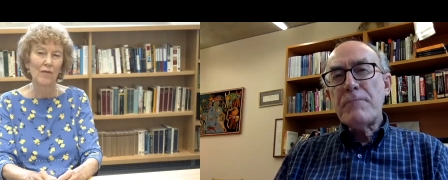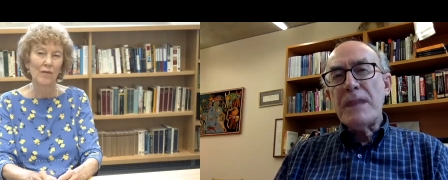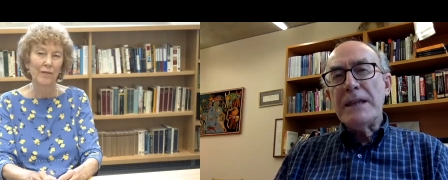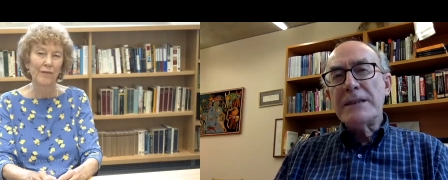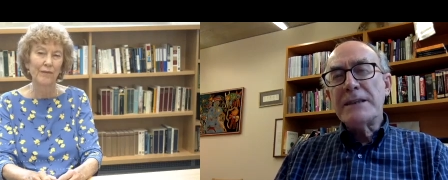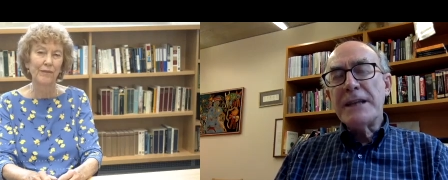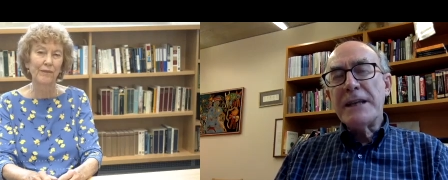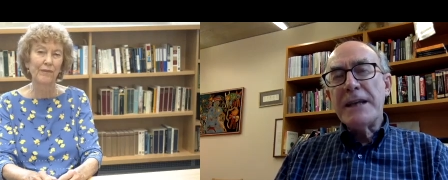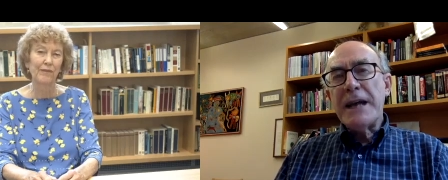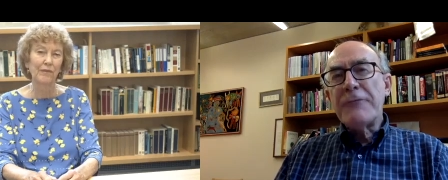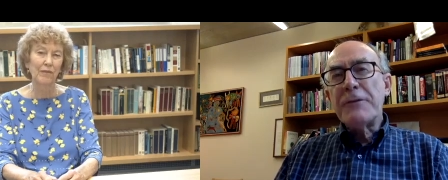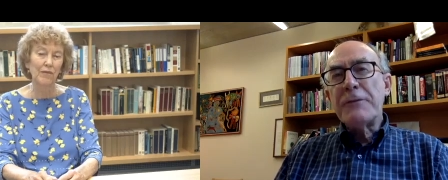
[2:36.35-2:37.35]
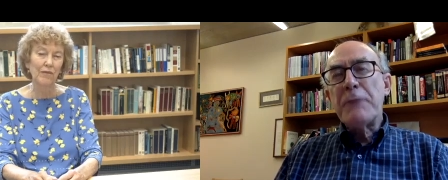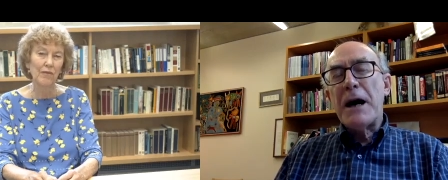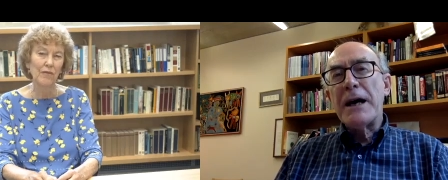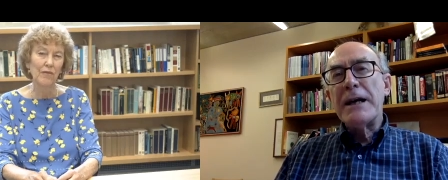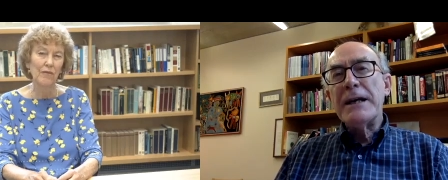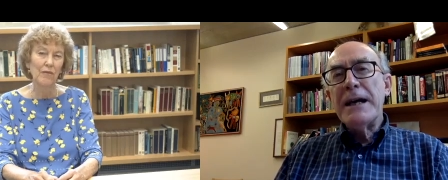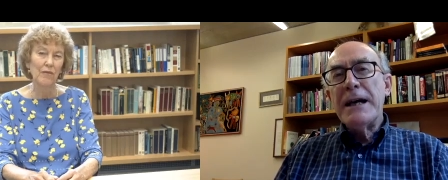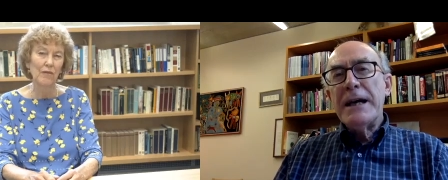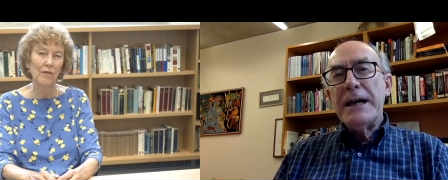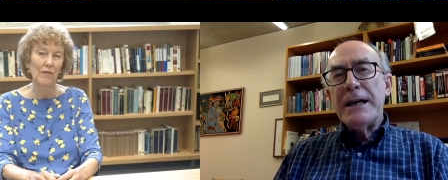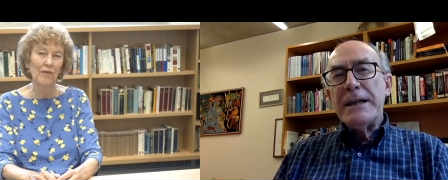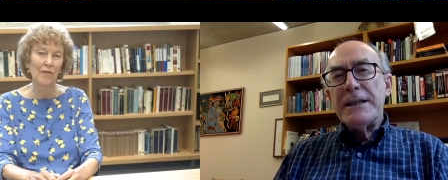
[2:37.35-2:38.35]
Speaker 1: is an effort by
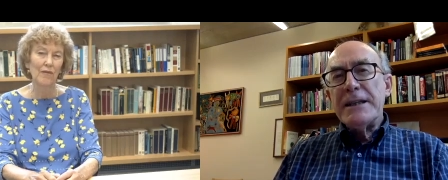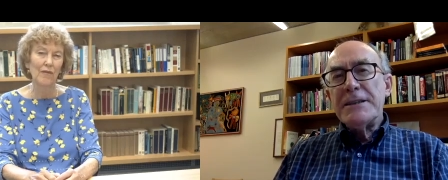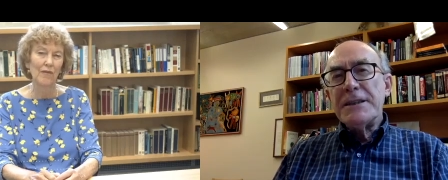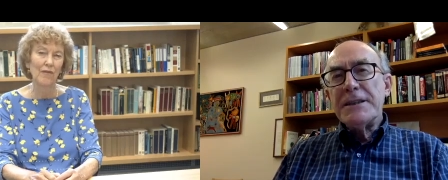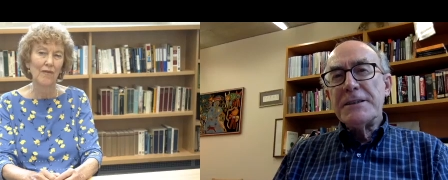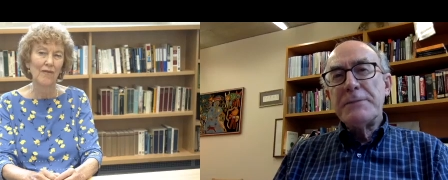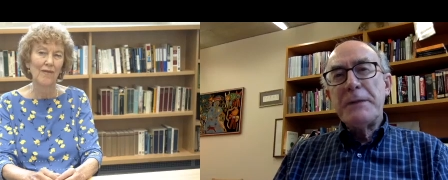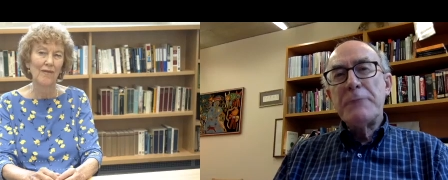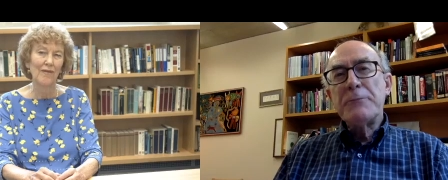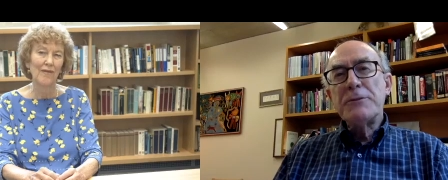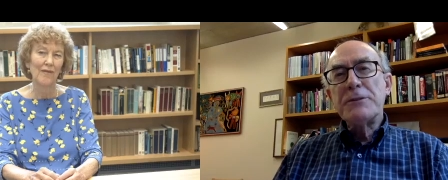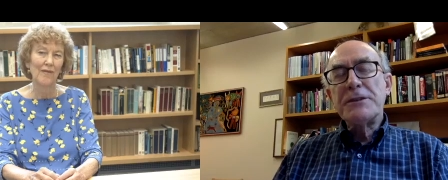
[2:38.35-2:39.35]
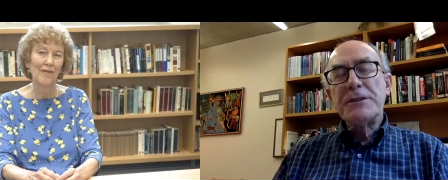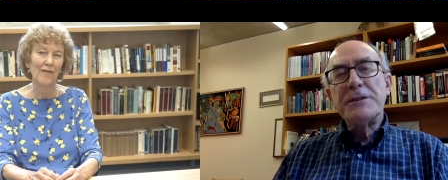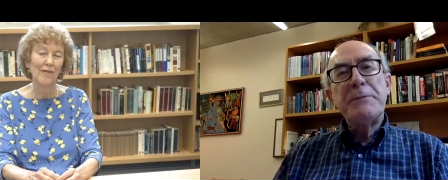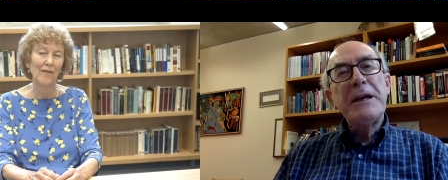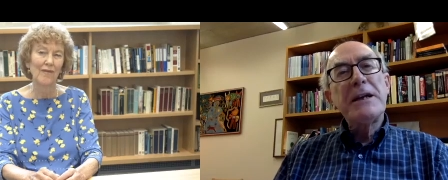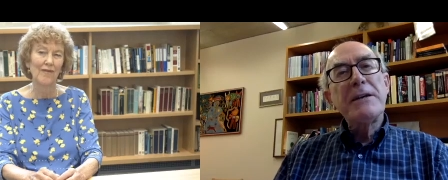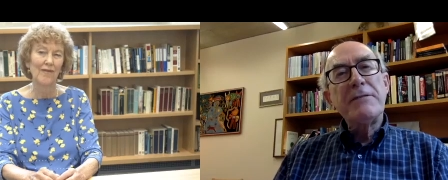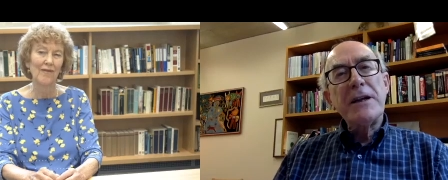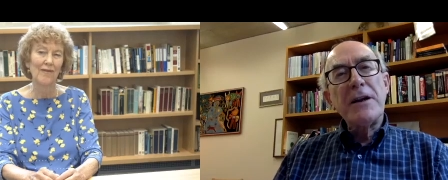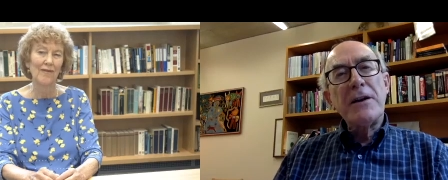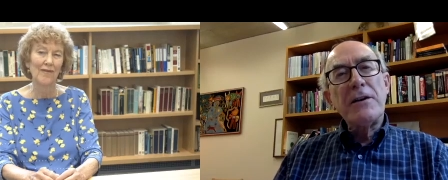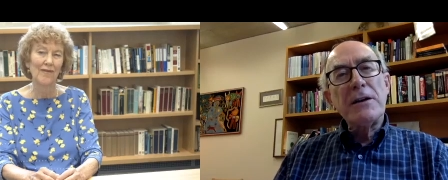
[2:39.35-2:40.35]
indigenous peoples to speak of
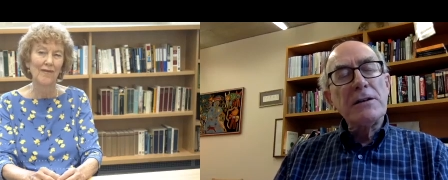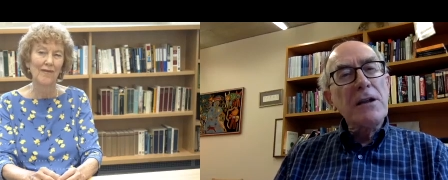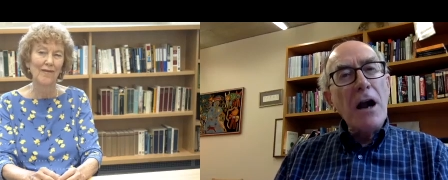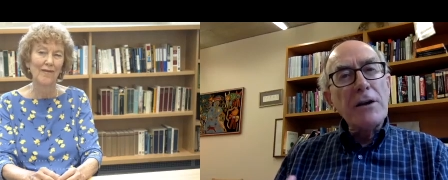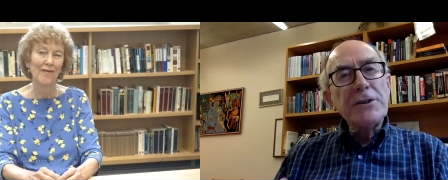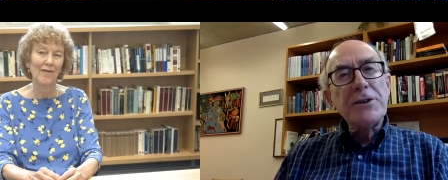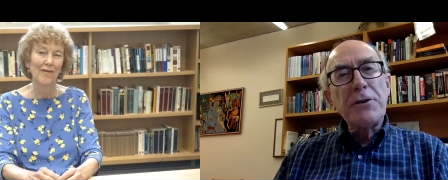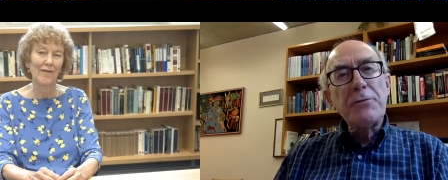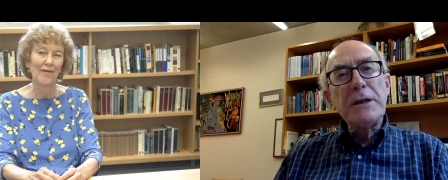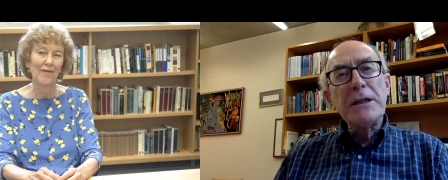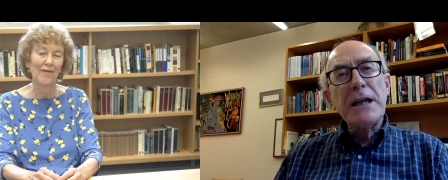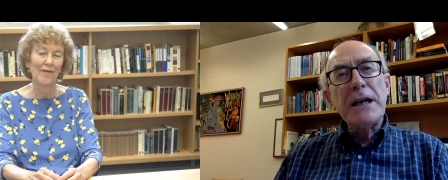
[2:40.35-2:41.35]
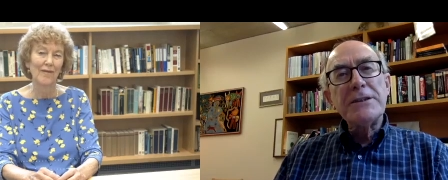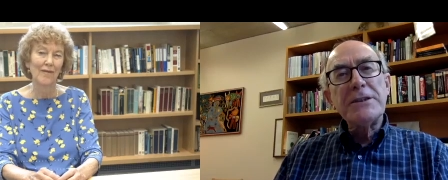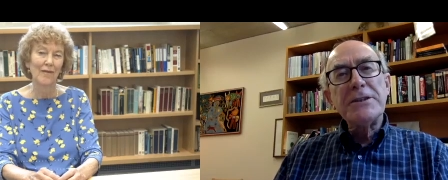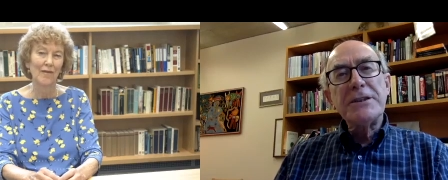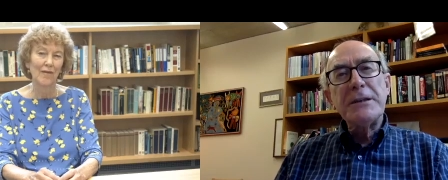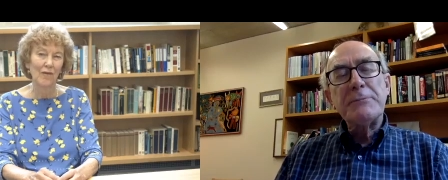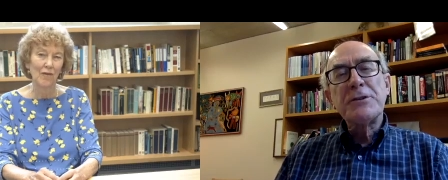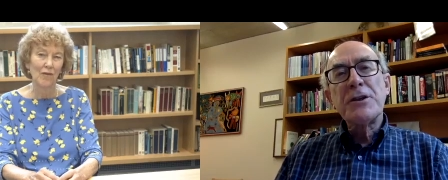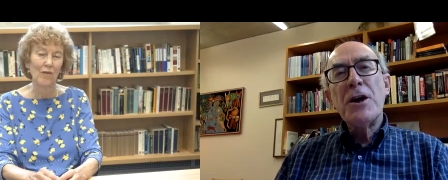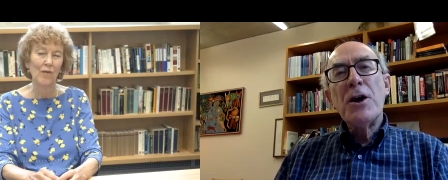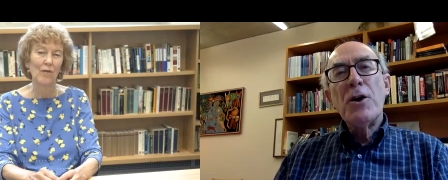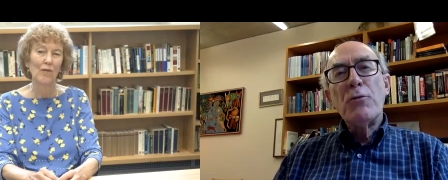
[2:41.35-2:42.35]
their larger relationships
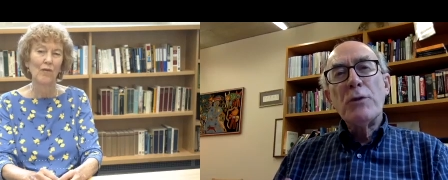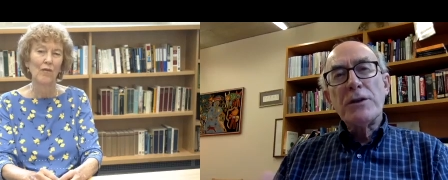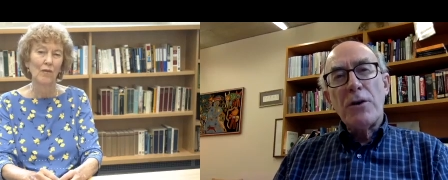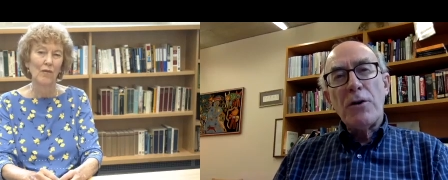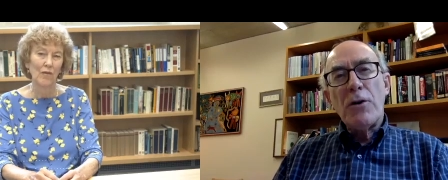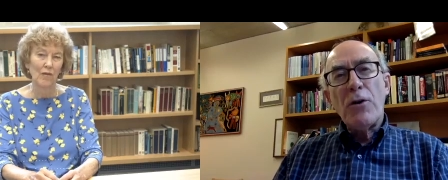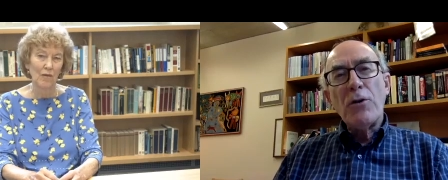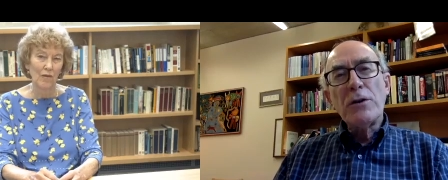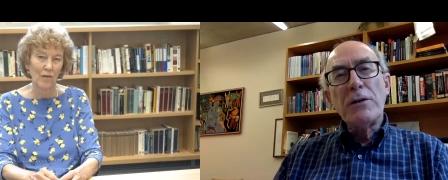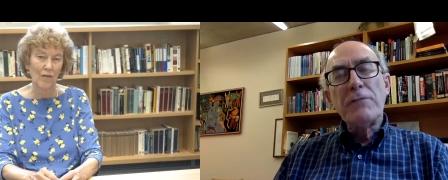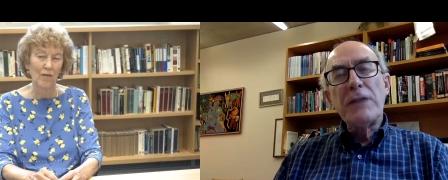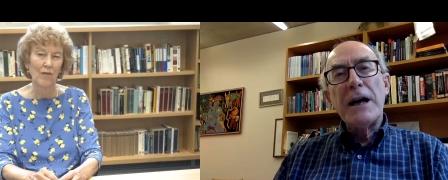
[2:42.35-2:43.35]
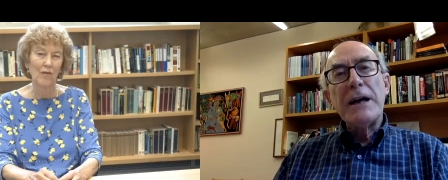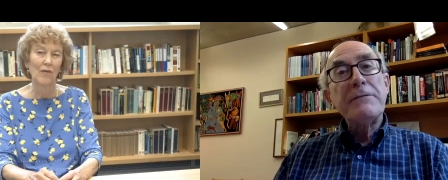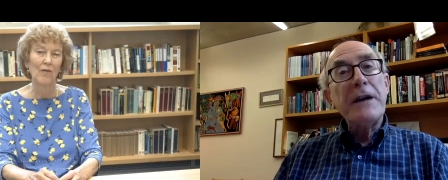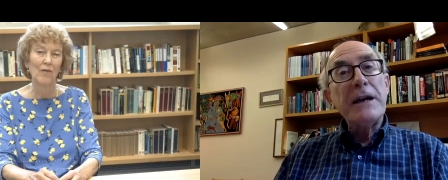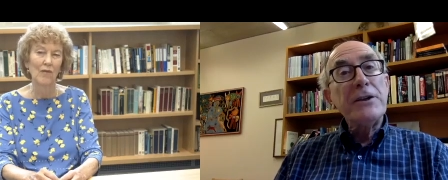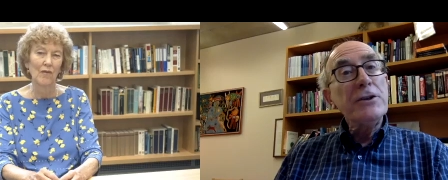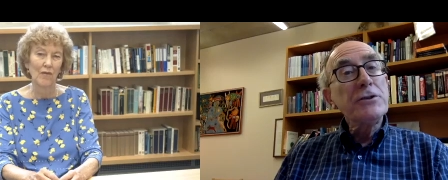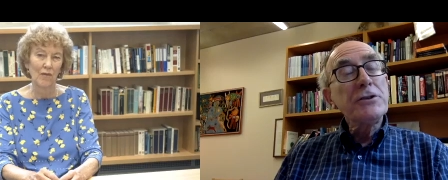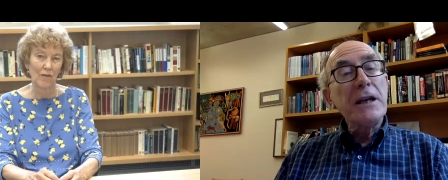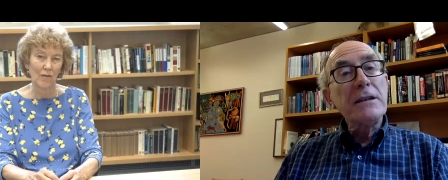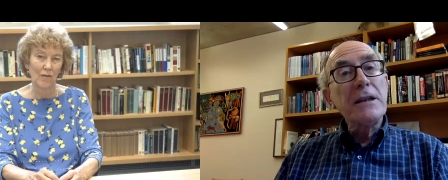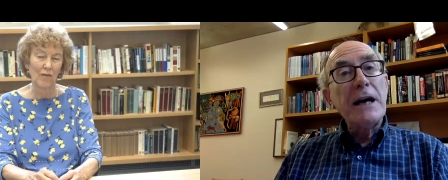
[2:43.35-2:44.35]
with the whole of life and using
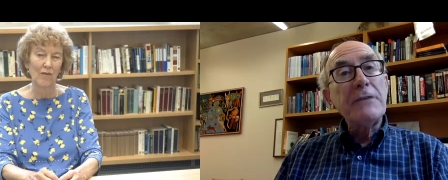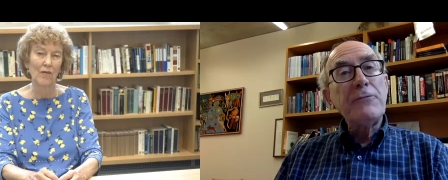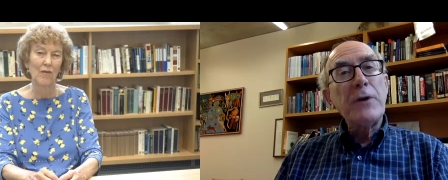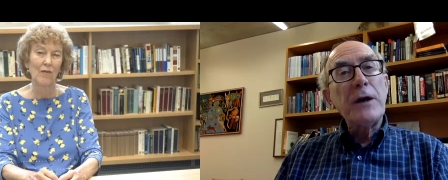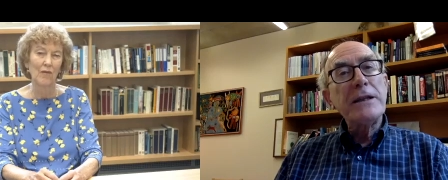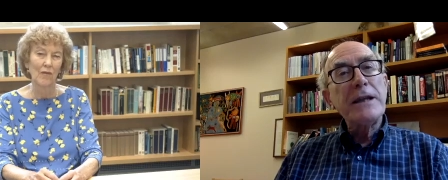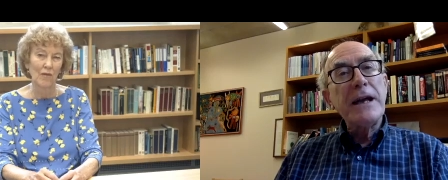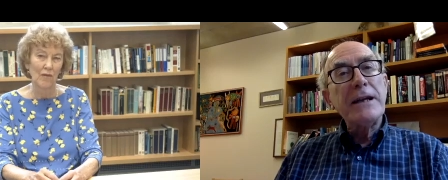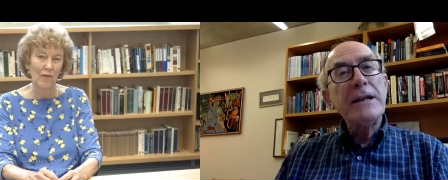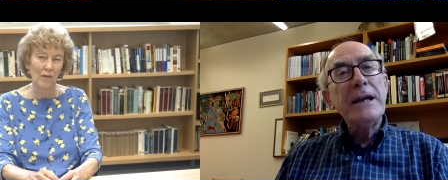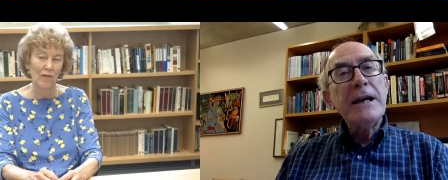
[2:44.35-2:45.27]
lifeway then